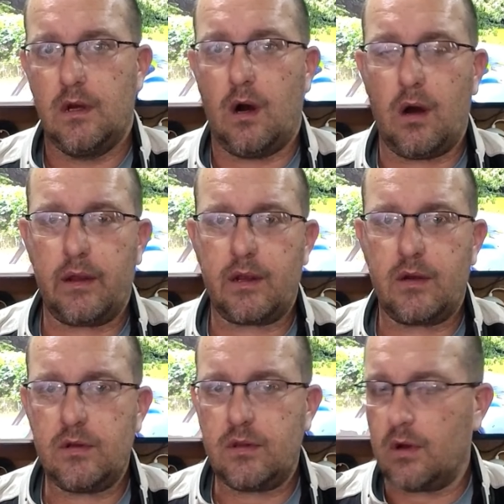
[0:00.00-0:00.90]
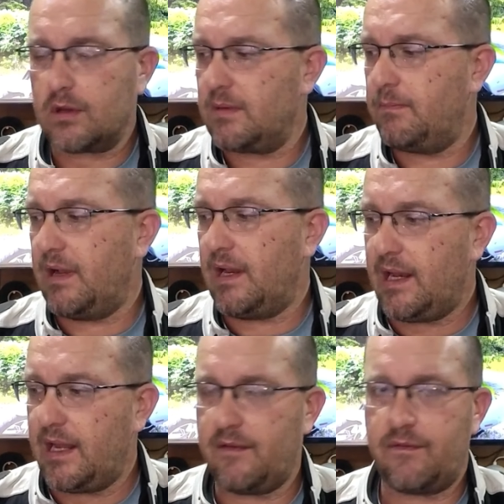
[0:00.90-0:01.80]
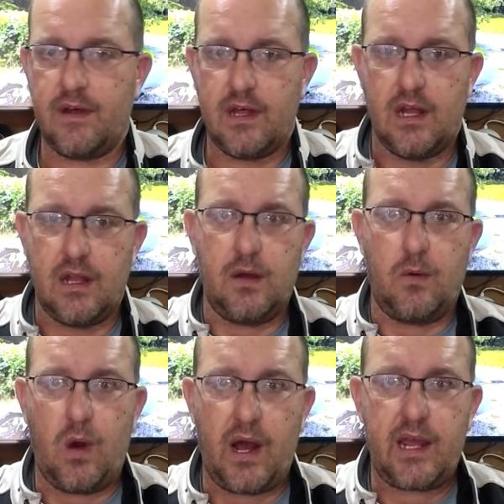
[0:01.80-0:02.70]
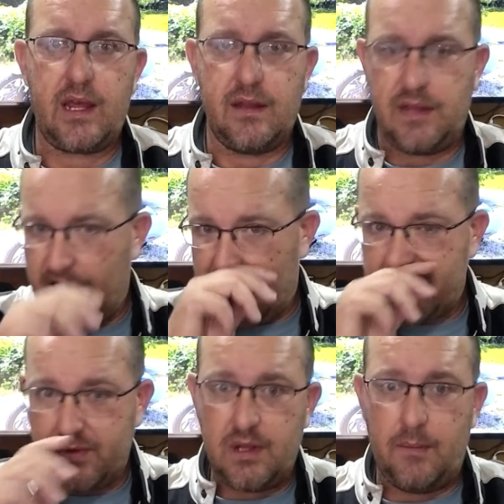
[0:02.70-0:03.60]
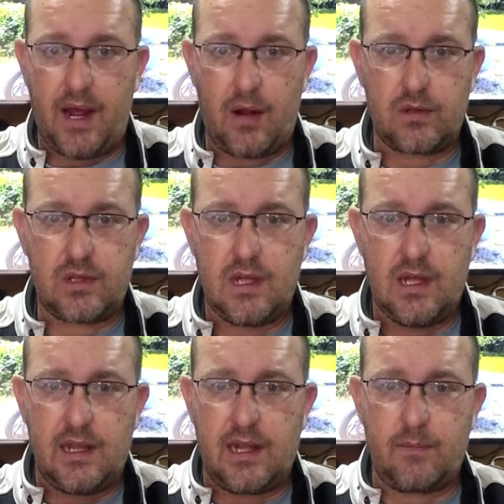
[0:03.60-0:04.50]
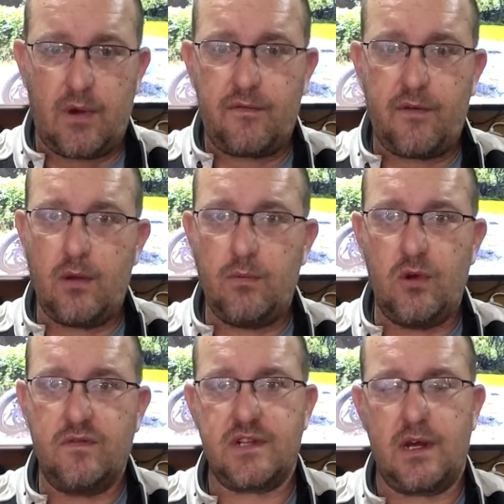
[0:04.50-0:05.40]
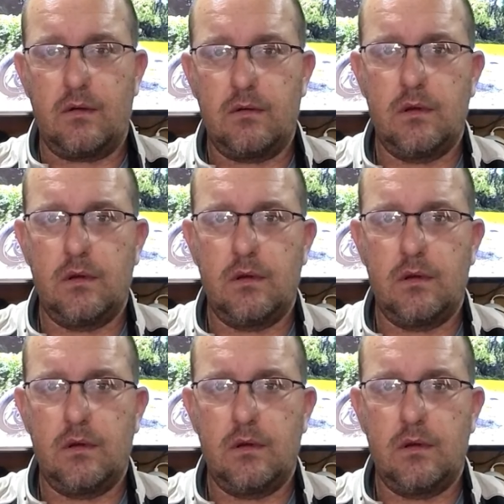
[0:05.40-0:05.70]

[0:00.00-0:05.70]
I could not believe the actual amount that my phone moves now.